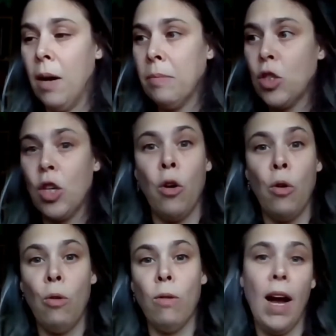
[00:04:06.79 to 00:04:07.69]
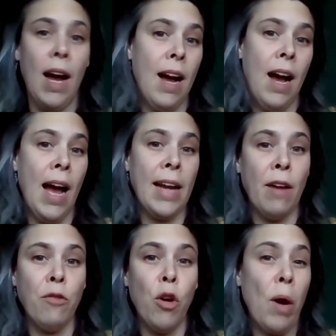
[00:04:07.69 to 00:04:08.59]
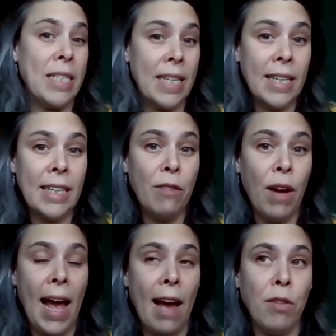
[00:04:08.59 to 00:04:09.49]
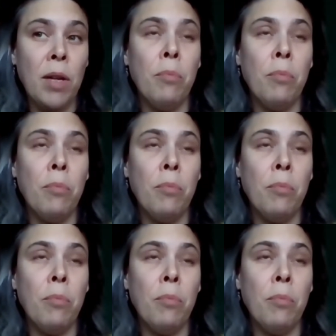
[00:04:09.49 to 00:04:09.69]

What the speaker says: So I have no idea if I have it,